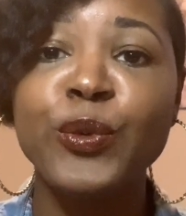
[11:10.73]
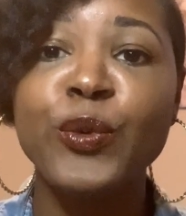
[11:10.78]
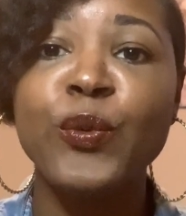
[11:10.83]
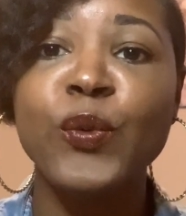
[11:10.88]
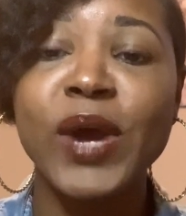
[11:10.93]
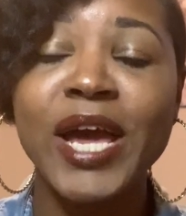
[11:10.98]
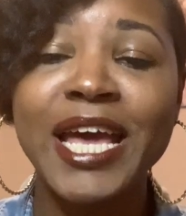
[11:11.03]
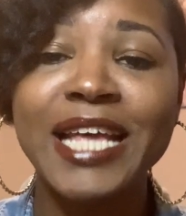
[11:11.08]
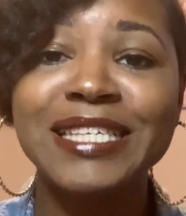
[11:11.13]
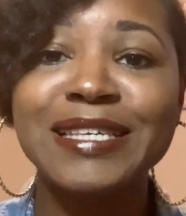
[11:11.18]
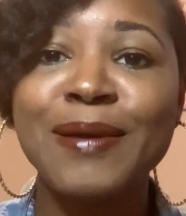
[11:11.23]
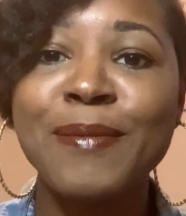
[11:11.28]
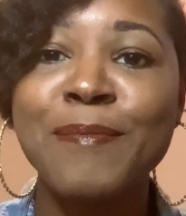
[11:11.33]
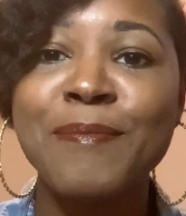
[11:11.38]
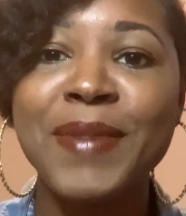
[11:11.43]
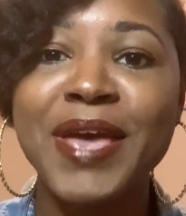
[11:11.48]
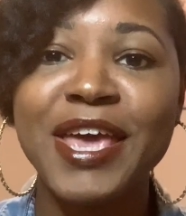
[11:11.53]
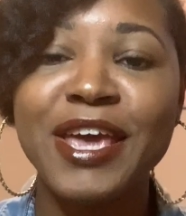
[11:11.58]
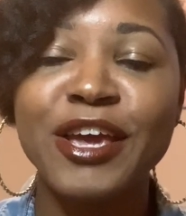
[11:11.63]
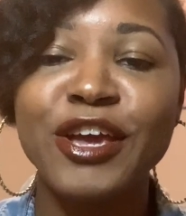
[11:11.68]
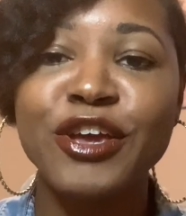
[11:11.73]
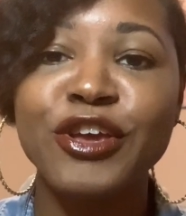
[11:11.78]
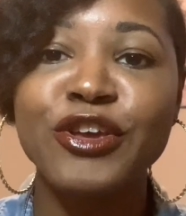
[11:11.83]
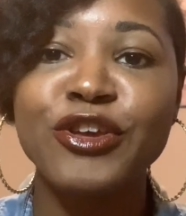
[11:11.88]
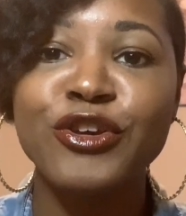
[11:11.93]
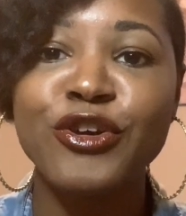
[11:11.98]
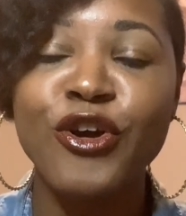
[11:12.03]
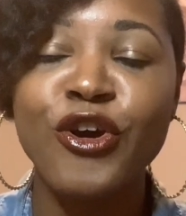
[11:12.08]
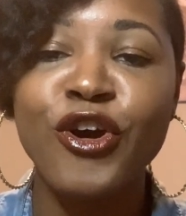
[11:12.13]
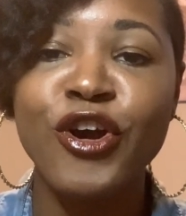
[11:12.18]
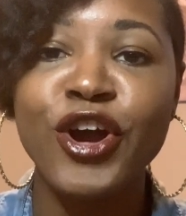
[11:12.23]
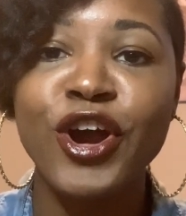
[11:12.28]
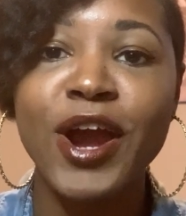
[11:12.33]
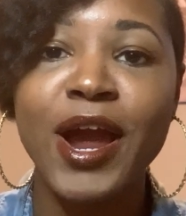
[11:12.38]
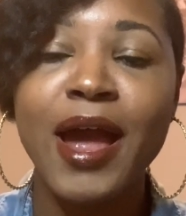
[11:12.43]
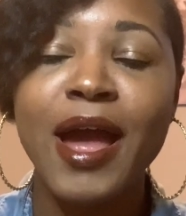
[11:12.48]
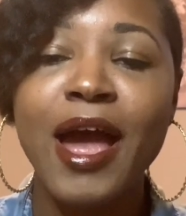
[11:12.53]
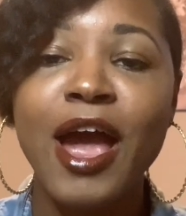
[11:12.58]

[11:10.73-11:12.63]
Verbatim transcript: way to make your